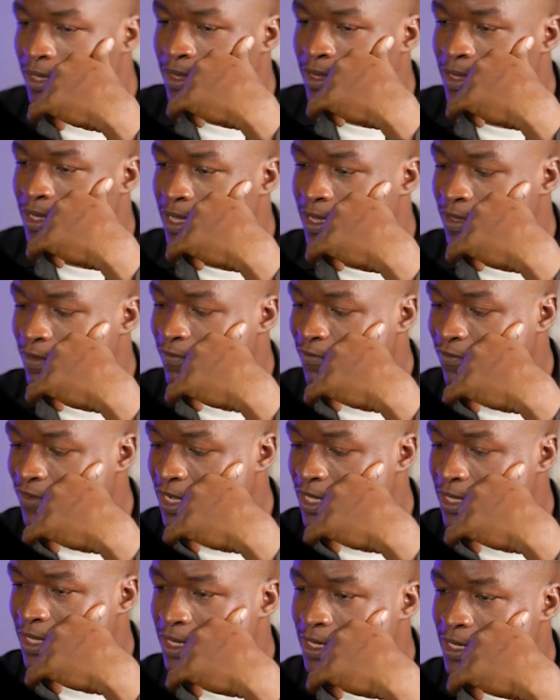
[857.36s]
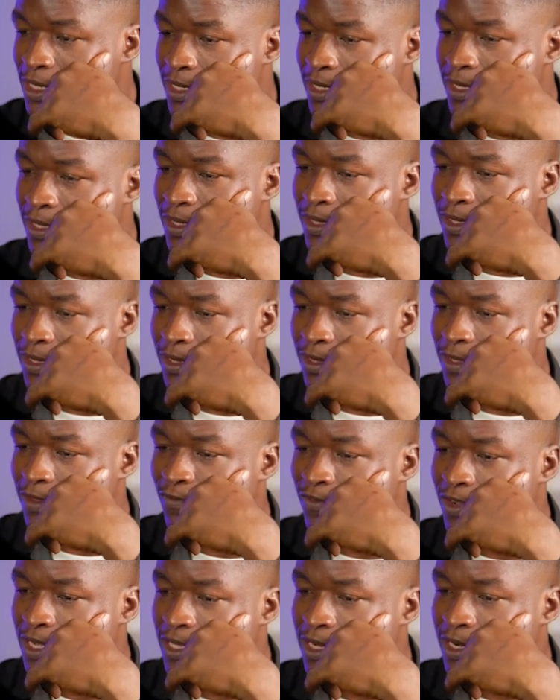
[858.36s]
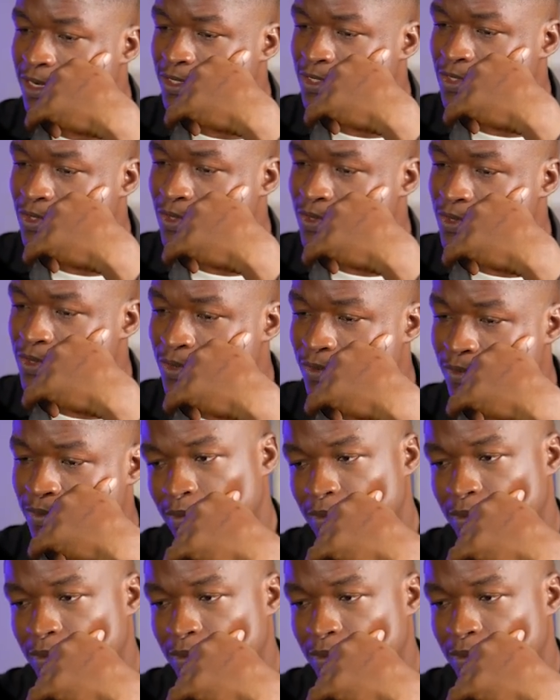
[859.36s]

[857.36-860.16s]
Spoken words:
Then finally, the final result.